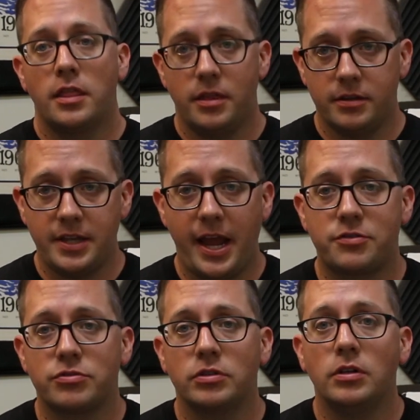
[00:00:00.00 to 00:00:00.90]
the
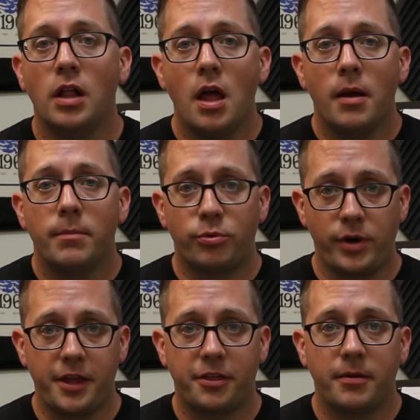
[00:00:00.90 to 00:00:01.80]
natural
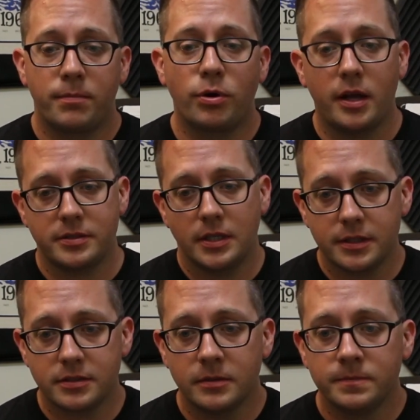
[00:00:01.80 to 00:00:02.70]
breath
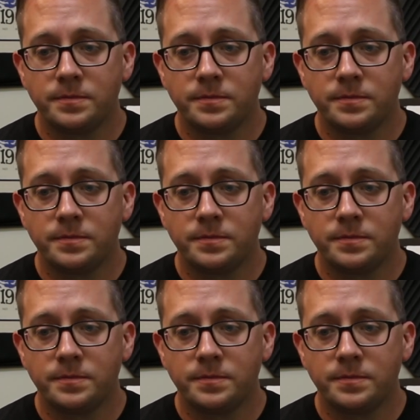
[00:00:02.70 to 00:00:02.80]
process.